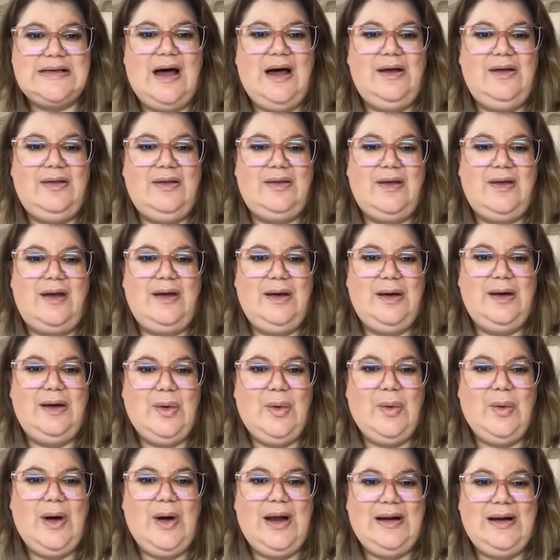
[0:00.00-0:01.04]

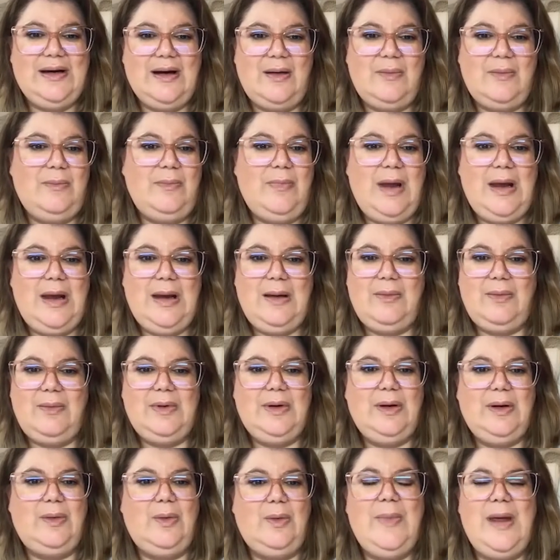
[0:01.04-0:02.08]
And
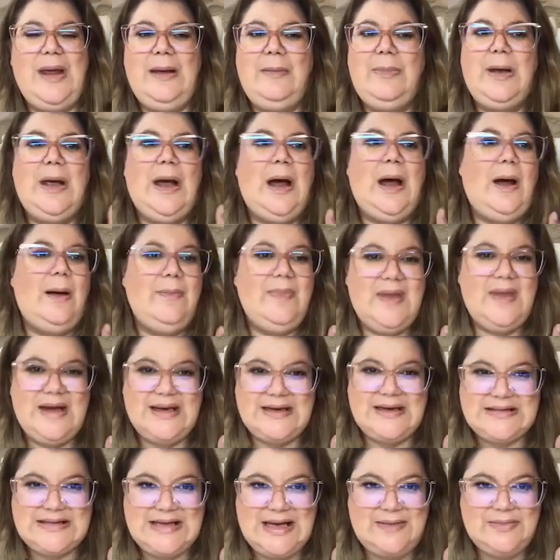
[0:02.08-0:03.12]
maybe I'm the
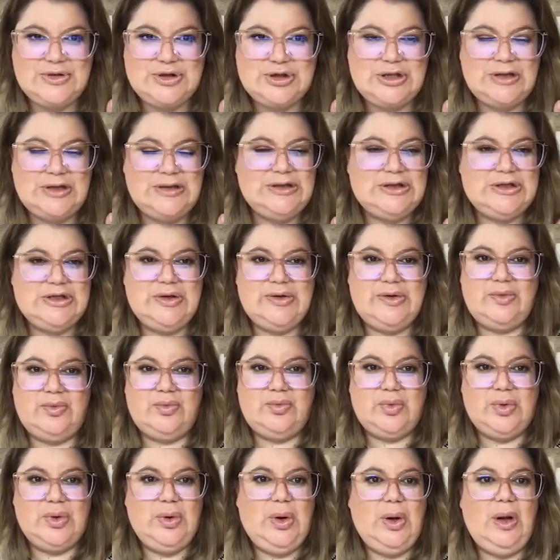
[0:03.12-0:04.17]
exception to the
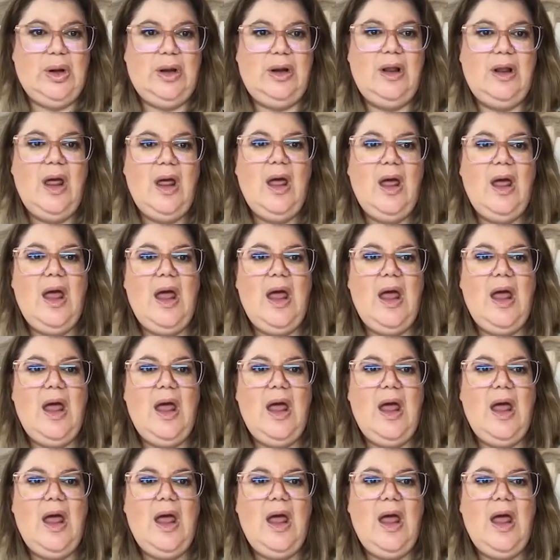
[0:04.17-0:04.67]
rule.